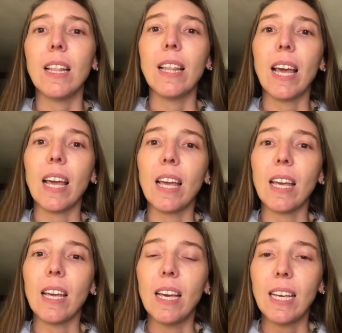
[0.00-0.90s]

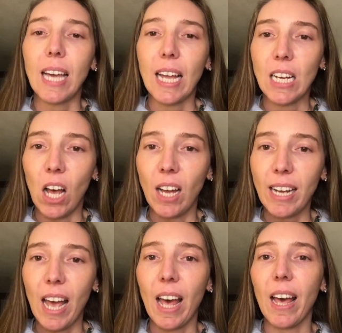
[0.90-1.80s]
They cannot
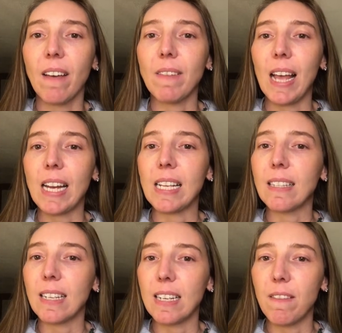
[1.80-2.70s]
have any
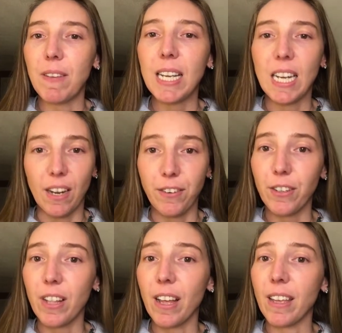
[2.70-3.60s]
significant
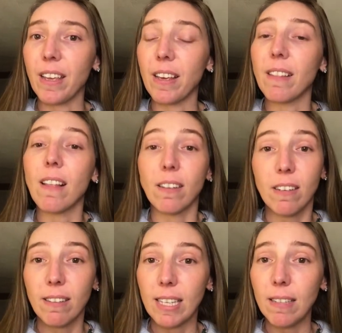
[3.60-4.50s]
underlying lung
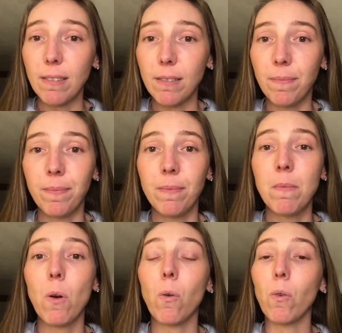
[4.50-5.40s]
disease
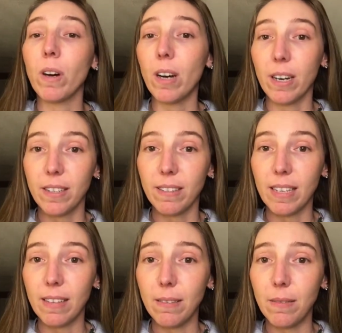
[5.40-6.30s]
or heart
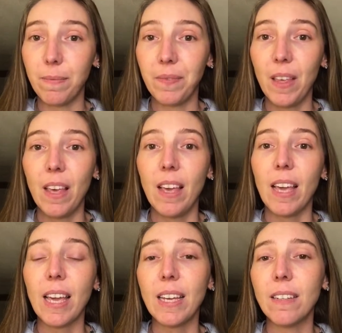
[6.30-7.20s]
disease.
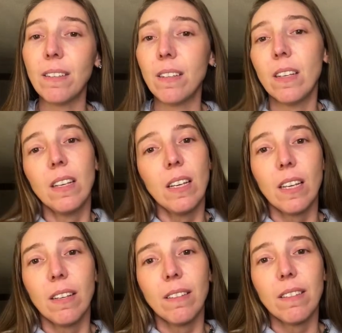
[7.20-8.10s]
And
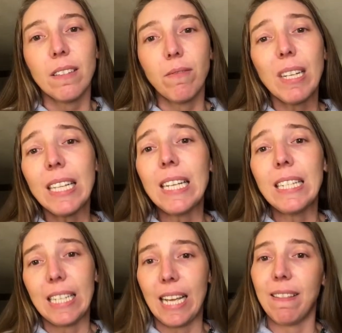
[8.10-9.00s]
really,
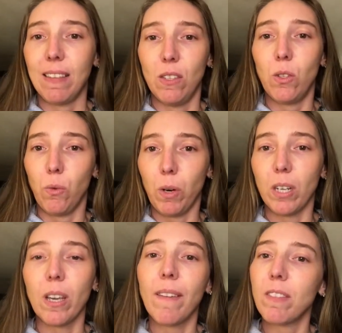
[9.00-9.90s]
to get this to
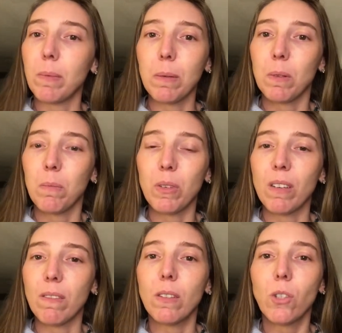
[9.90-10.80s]
work, you have to be able to
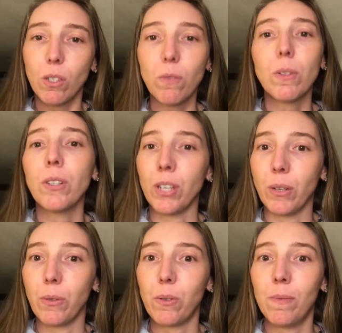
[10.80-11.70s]
breathe just through your
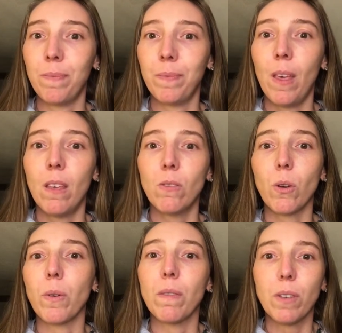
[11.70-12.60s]
nose.
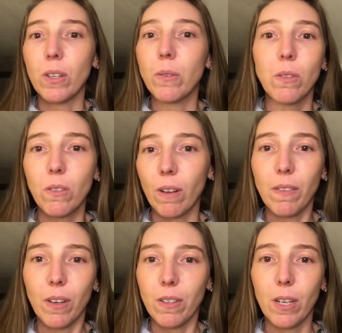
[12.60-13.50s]
So if your nose is
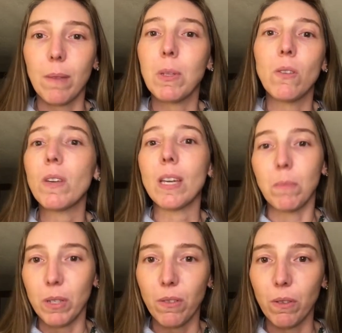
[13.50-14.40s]
stuffy all the time and you can't
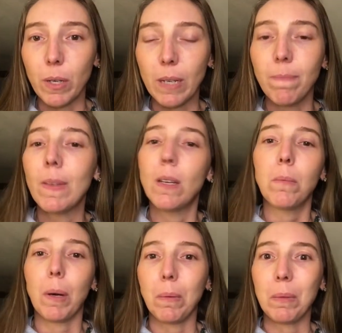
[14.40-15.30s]
breathe through it,
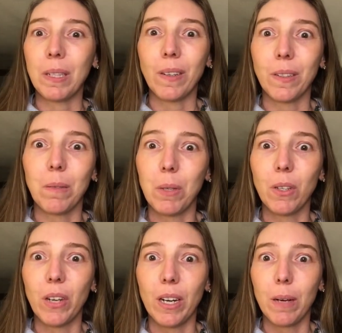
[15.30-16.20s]
probably not going to be a
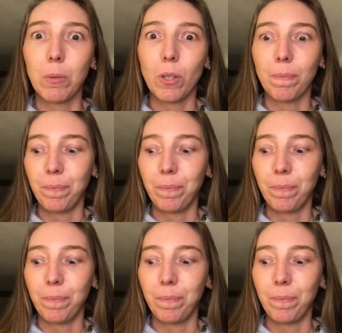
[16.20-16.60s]
great option.